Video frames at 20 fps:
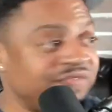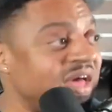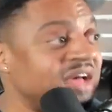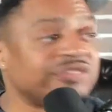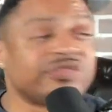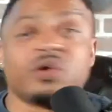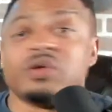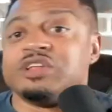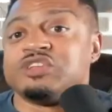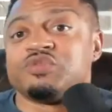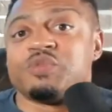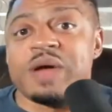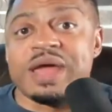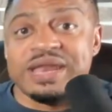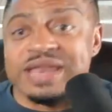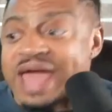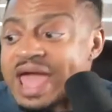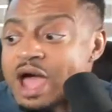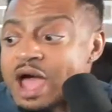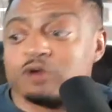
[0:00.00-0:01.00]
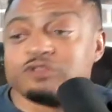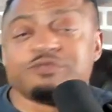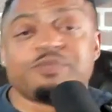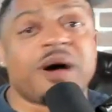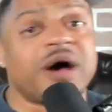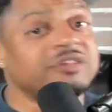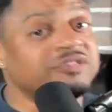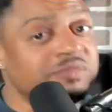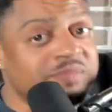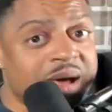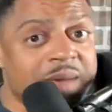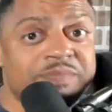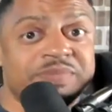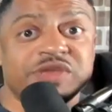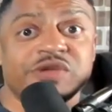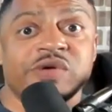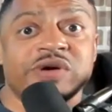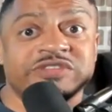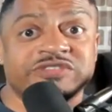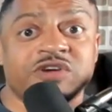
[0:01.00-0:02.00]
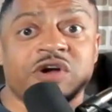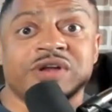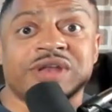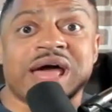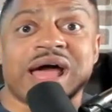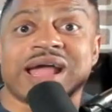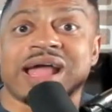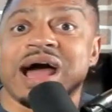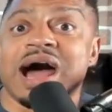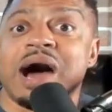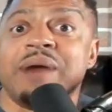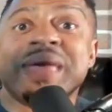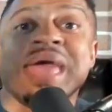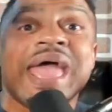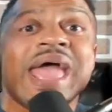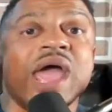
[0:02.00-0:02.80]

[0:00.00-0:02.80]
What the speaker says: That's on its way now, sponsored by BUSR.com.